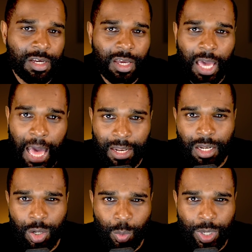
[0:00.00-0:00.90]
Can
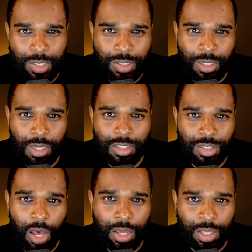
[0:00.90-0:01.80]
Lewis
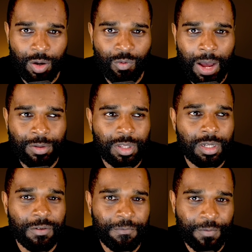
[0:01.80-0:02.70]
turn it around and
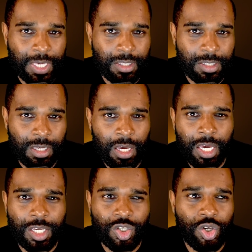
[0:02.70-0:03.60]
defeat
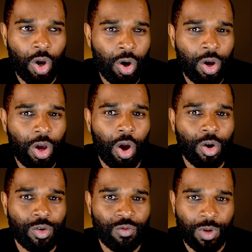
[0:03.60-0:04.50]
his young,
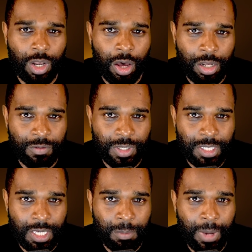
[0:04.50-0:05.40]
hungry lion of a
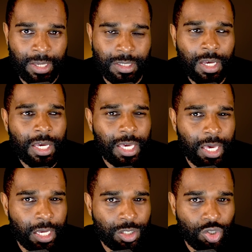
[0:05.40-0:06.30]
teammate,
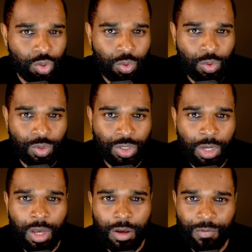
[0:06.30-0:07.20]
King George
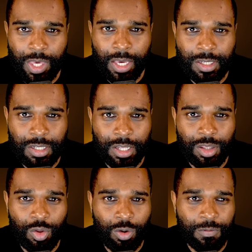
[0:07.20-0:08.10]
of Kings Lynn,
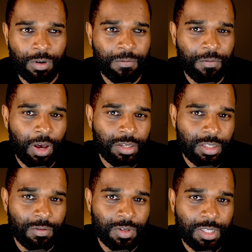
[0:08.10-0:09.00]
Norfolk, first
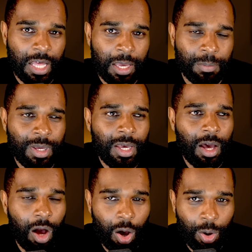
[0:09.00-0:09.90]
of his name?
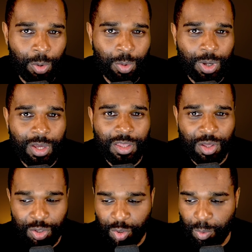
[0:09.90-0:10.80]
Oh, the
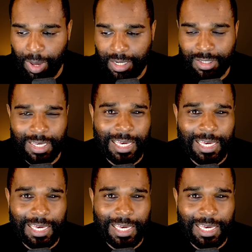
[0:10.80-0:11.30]
humanity.